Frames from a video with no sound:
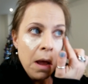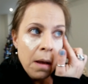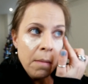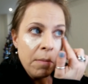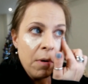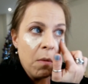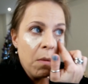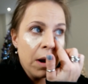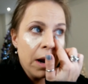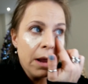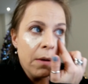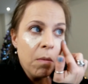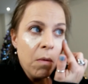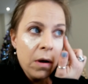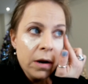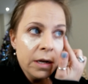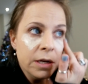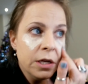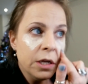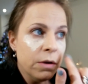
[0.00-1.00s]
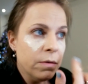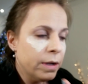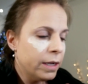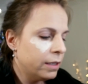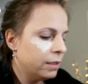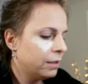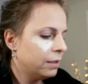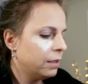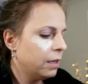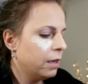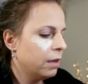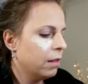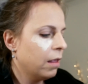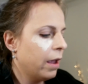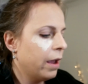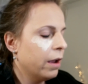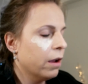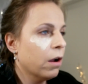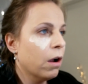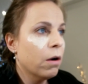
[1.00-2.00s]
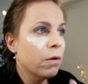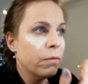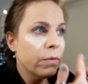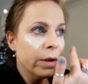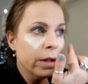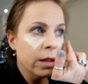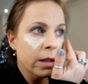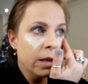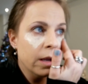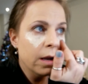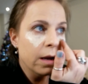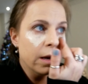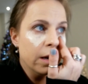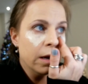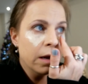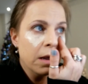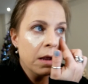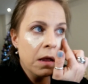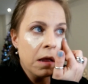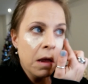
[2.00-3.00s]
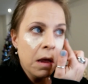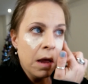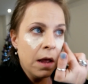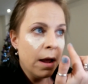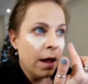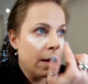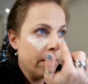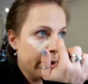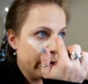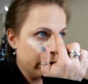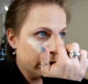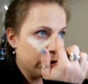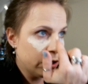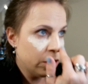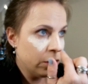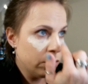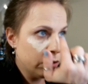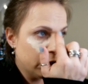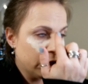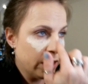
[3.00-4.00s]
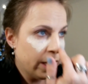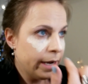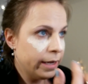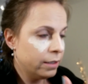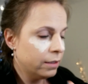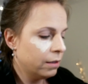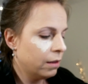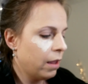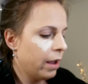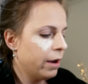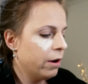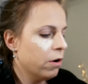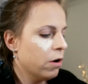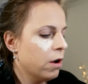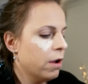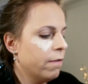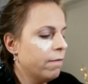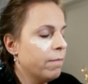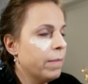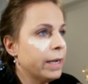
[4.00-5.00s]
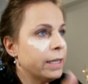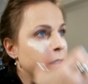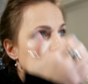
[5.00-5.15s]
But what I wanna do is see like about 2 shades lighter of my